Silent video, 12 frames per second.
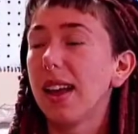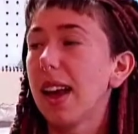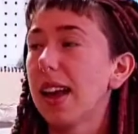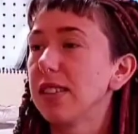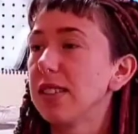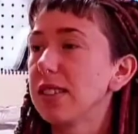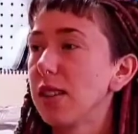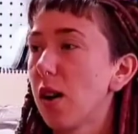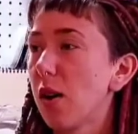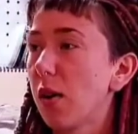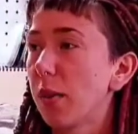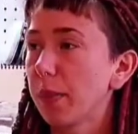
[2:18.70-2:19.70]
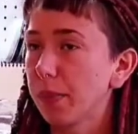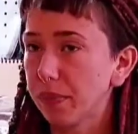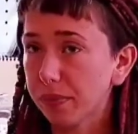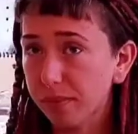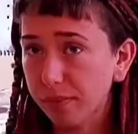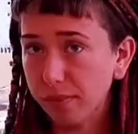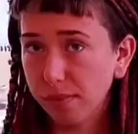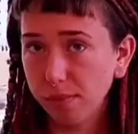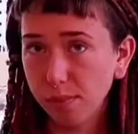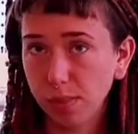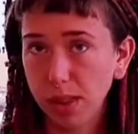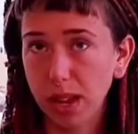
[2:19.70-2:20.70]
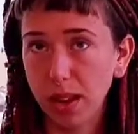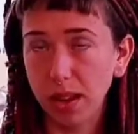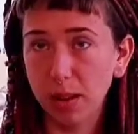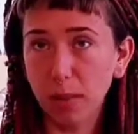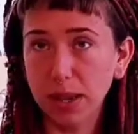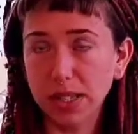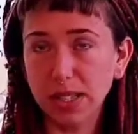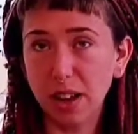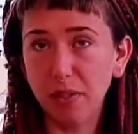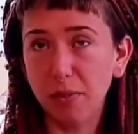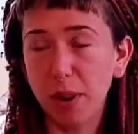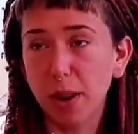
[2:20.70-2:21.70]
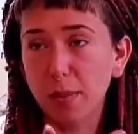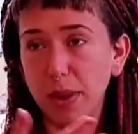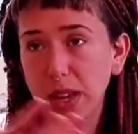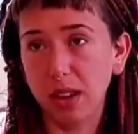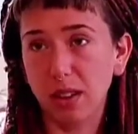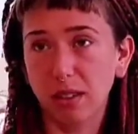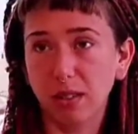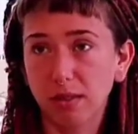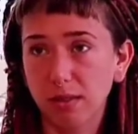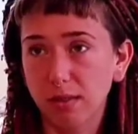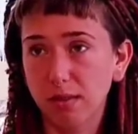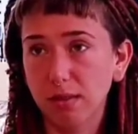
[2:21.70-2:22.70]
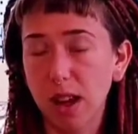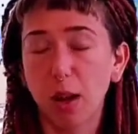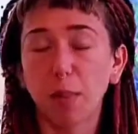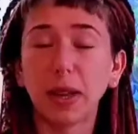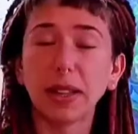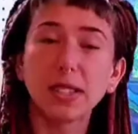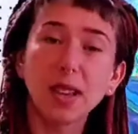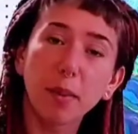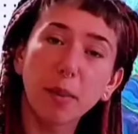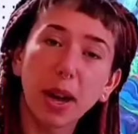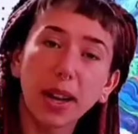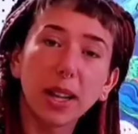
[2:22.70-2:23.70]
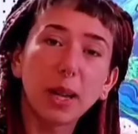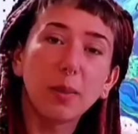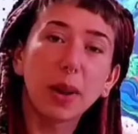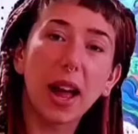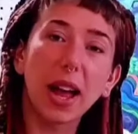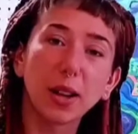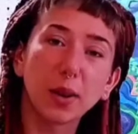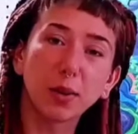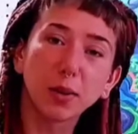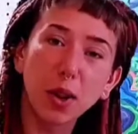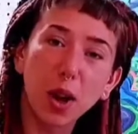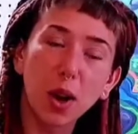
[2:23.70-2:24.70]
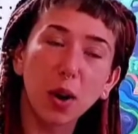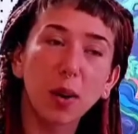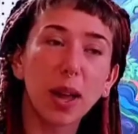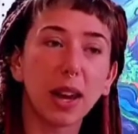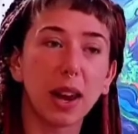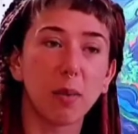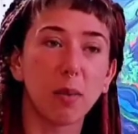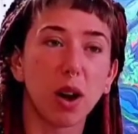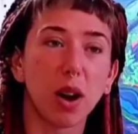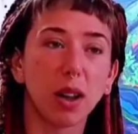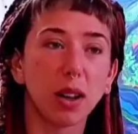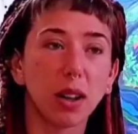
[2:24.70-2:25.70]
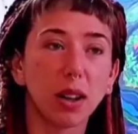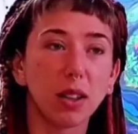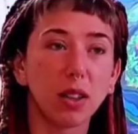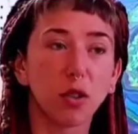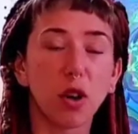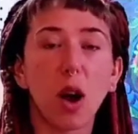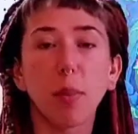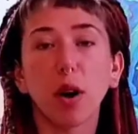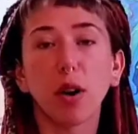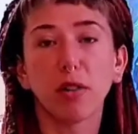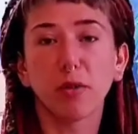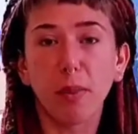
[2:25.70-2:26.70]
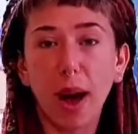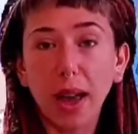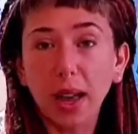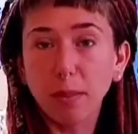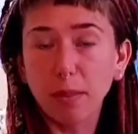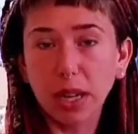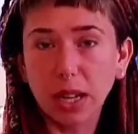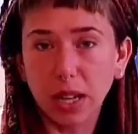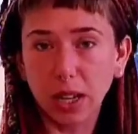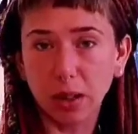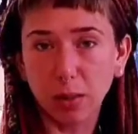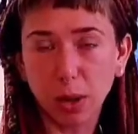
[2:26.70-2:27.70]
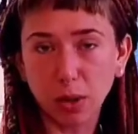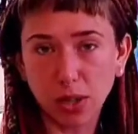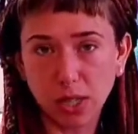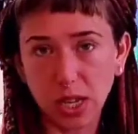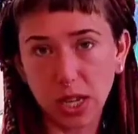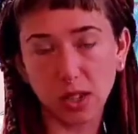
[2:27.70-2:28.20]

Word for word: And so my stuff might be helping somebody, but I don't know, and they're not a part of my immediate community.